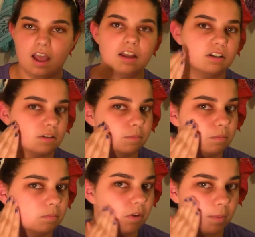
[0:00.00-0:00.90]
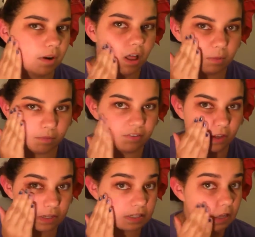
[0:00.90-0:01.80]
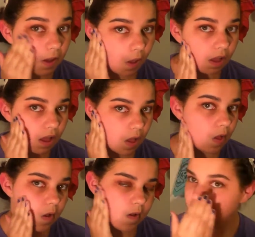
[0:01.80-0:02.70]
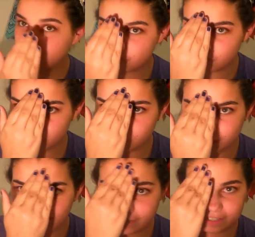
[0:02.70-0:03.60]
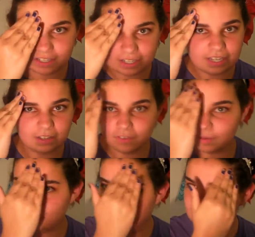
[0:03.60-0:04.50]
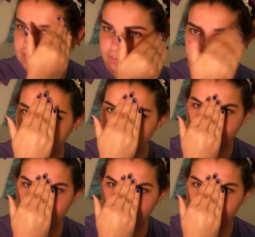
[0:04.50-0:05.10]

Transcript: and just rub it all on my face. This just creates an even base for your